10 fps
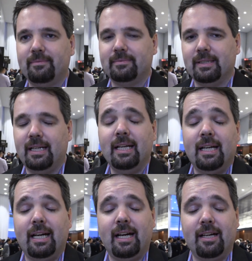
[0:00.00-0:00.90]

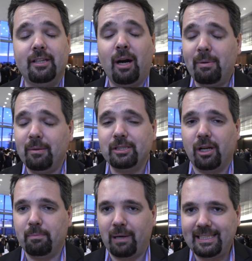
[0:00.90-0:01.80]
Uh, the company was
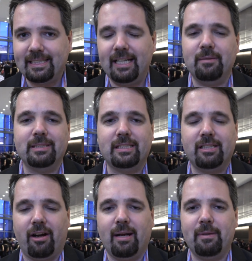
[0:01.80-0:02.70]
called Brightside. It was a
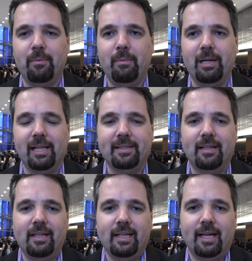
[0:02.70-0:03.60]
startup that we built
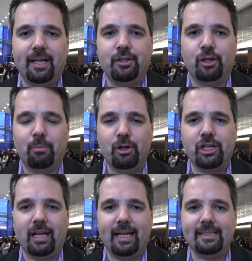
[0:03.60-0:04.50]
uh, to
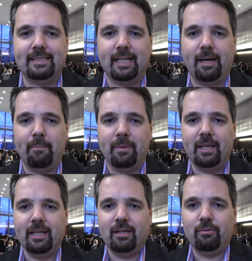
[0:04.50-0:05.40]
commercialize um,
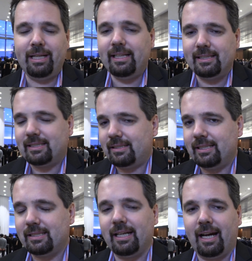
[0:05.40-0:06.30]
really this,
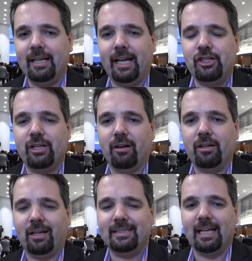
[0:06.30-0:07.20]
this HDR
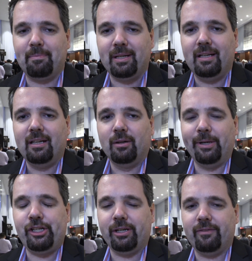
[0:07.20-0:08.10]
concept,
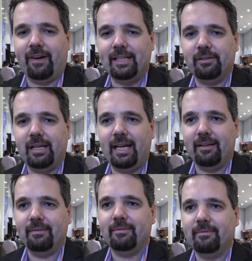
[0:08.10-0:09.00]
which you can find today.
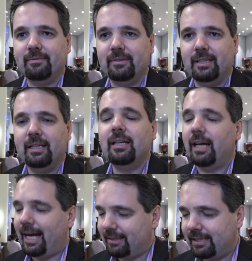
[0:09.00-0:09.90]
concept or what?
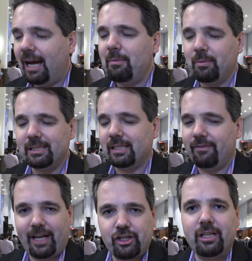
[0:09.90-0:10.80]
At the time, it was an
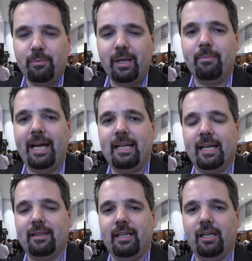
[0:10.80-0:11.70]
invention that we had made
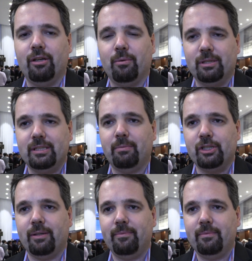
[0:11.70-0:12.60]
at the you University of
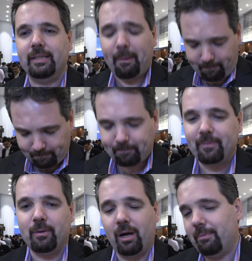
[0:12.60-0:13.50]
Michigan. Yep.
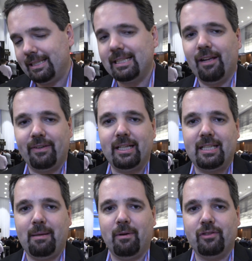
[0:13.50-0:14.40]
Well, myself and a
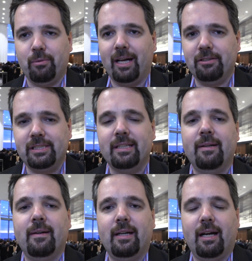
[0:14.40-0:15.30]
team of two others
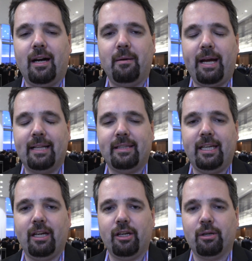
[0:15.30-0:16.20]
uh, at the
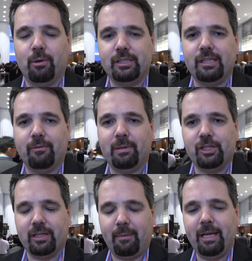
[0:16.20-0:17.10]
University of
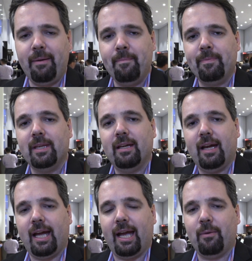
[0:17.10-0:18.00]
British Columbia.
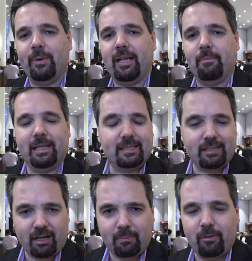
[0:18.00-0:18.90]
And we then built a
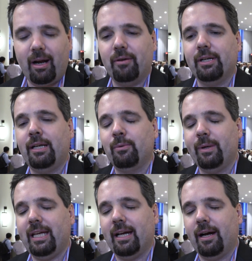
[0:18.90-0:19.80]
startup around it.
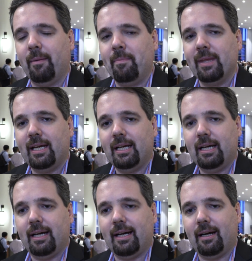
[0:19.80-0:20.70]
We um,
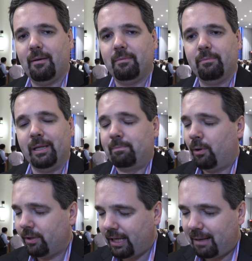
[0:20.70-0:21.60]
uh, built
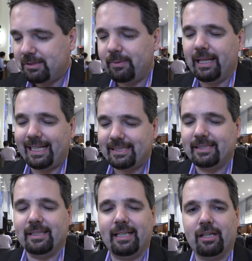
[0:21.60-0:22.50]
prototypes, we licensed
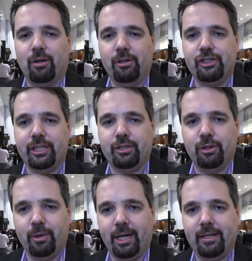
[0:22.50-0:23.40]
the technology
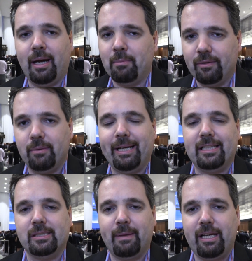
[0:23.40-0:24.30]
to a number of the big
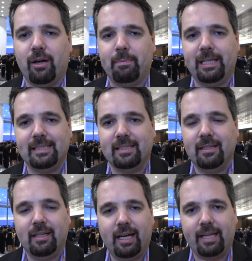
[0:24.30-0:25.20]
display companies,
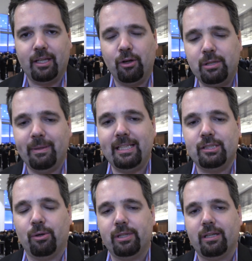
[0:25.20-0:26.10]
and then ultimately
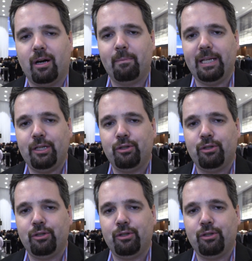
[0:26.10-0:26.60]
sold the company